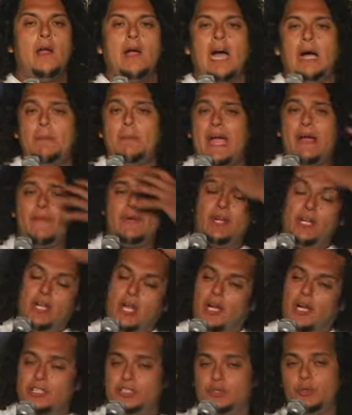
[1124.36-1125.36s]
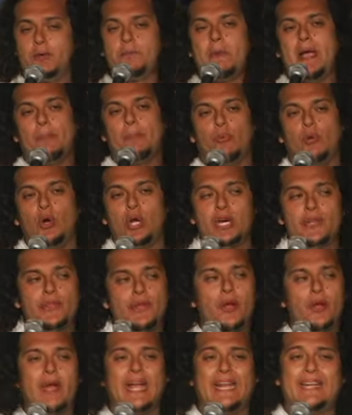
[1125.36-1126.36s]
I'm having lunch with my
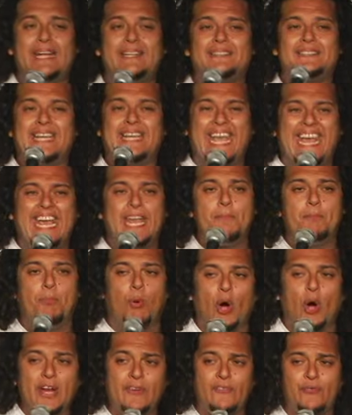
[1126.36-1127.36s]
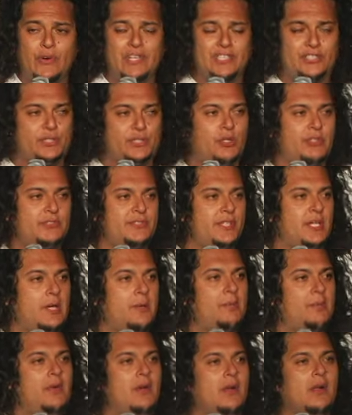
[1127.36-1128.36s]
brother, and his gay boyfriend shows
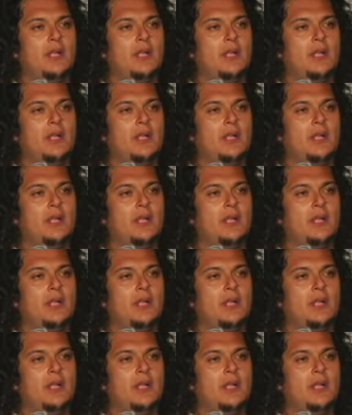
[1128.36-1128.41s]
up.